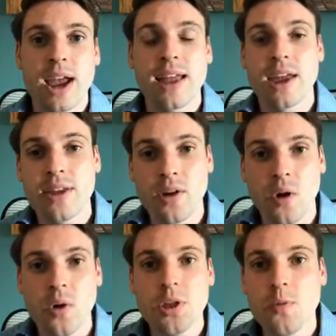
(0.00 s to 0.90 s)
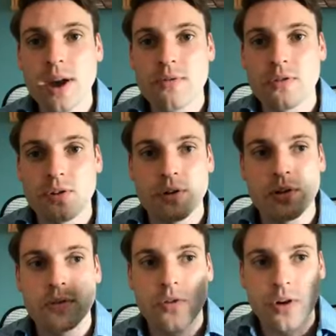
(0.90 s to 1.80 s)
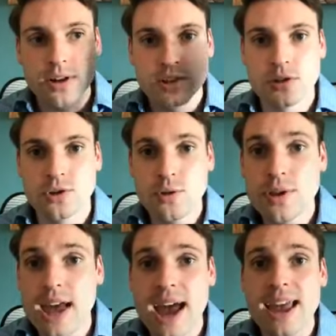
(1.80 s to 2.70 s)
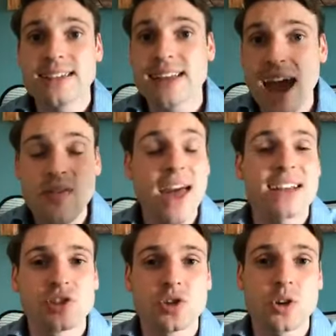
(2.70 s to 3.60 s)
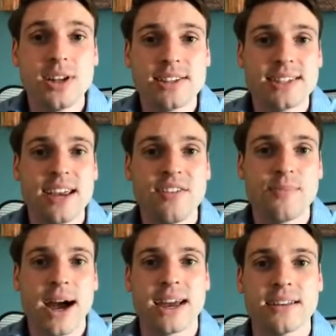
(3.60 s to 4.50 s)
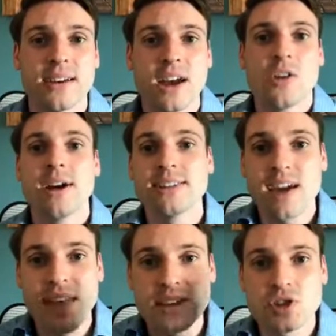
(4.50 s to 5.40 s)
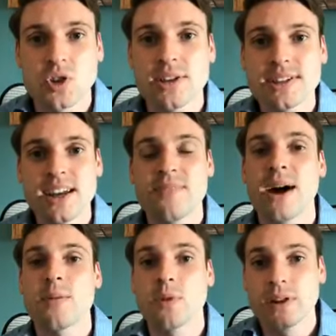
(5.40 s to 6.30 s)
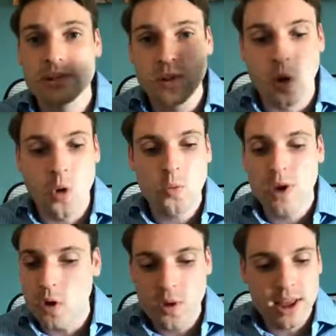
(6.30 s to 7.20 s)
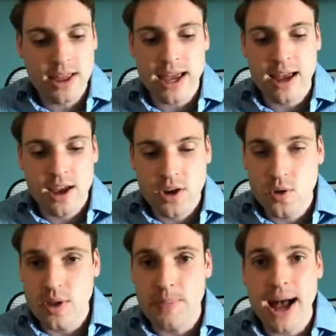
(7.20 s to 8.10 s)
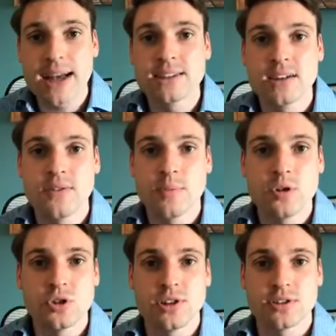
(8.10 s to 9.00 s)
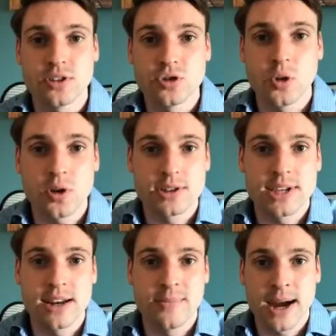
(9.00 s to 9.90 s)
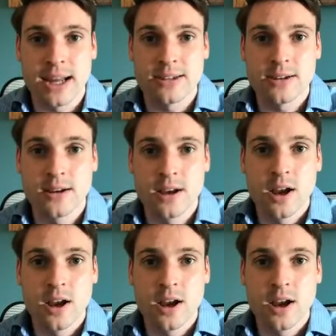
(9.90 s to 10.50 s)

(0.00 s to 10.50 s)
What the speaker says: right? And the only way for us to do that is to have that certain state of mind, right? Is to have that certain state of mind where we only let, the positive emotions control our state of mind,